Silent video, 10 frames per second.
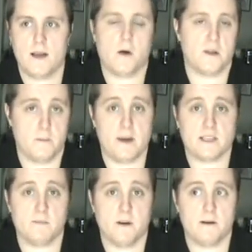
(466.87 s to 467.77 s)
down in the
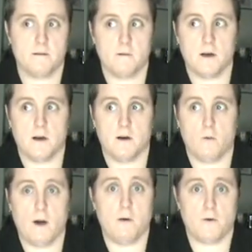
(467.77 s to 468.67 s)
basement uh,
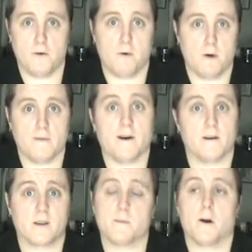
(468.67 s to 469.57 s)
while we were doing one of
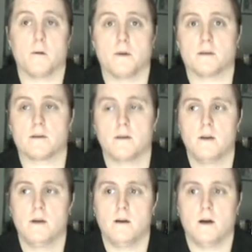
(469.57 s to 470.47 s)
our experiments,
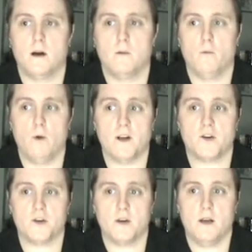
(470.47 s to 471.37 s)
um,
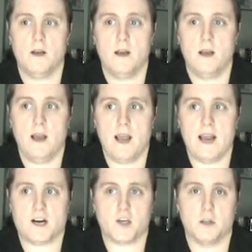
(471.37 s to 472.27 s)
which
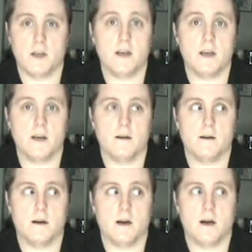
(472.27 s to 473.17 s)
actually
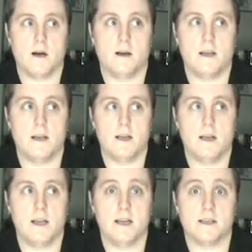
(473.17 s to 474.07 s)
uh,
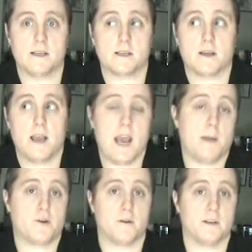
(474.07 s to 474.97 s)
is
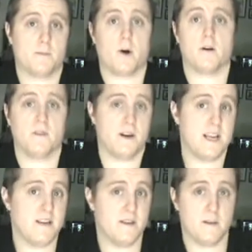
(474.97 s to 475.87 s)
captured as part of an
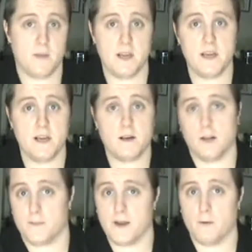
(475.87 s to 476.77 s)
EVP
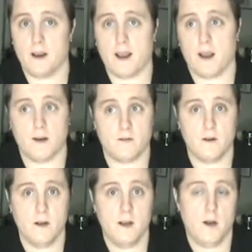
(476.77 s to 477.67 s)
clip that we have,
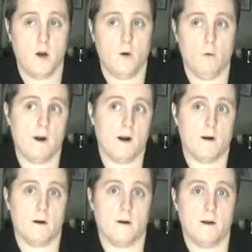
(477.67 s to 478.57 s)

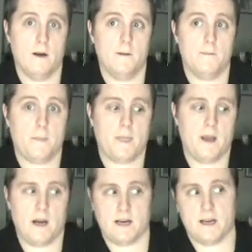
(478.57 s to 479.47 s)
where
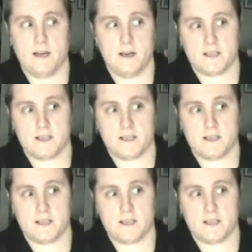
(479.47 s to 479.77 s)
I